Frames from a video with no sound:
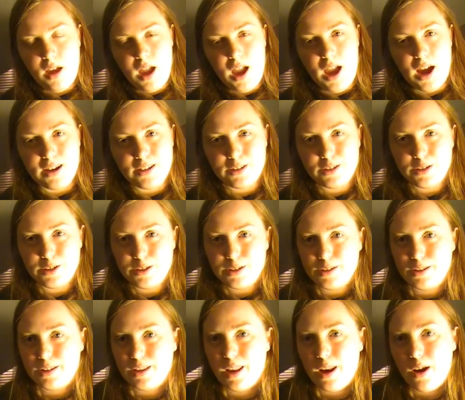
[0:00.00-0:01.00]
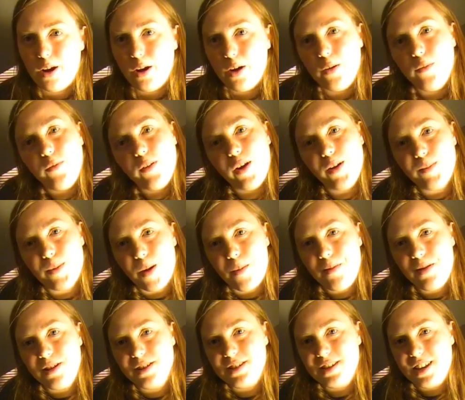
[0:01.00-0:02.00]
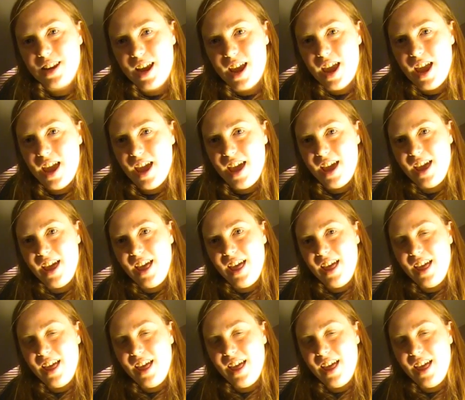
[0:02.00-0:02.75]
actors that are very popular today,